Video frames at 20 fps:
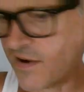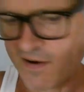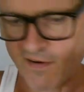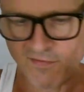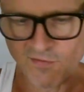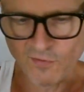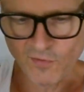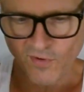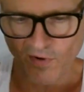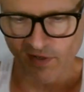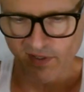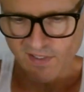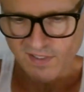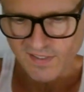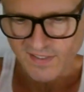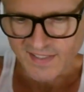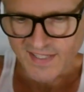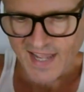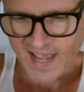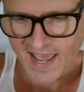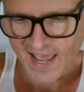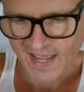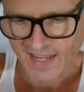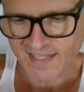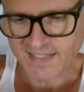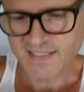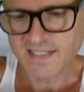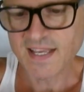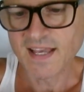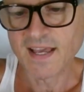for little
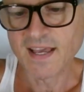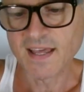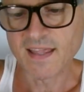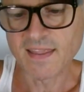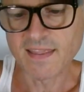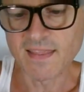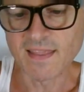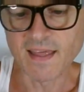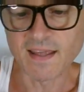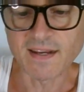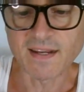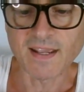tags that